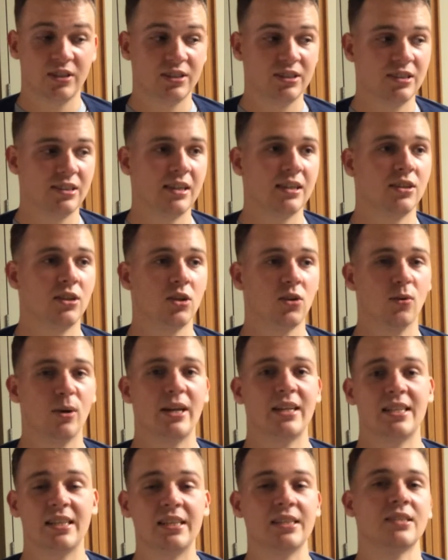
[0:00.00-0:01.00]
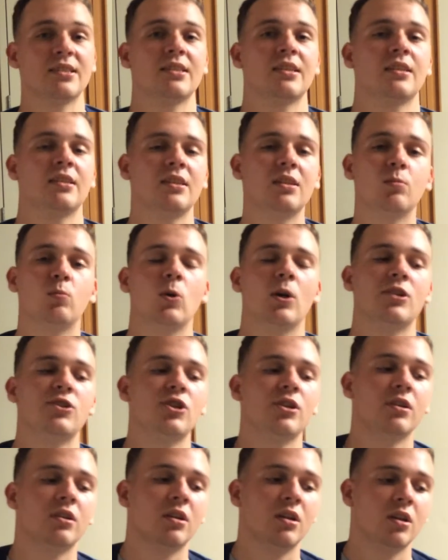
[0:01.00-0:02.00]
This is like the greatest
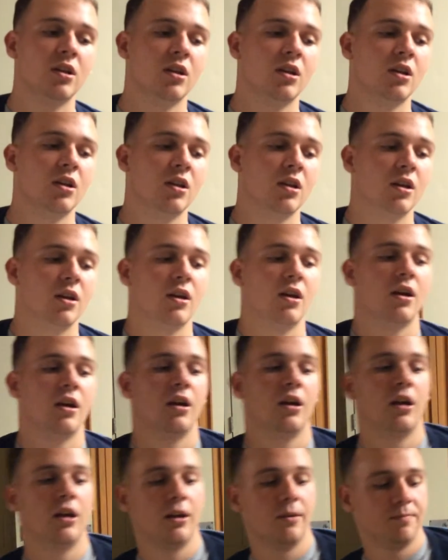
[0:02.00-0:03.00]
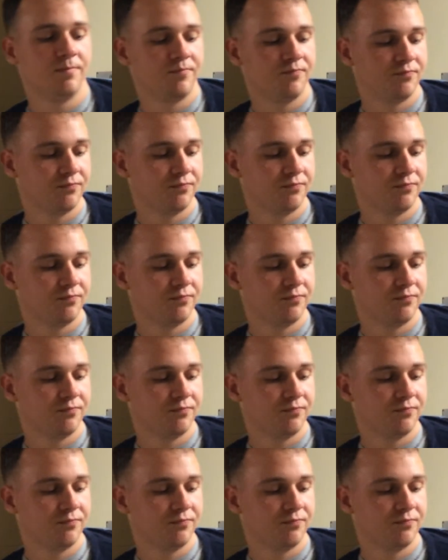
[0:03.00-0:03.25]
depression. So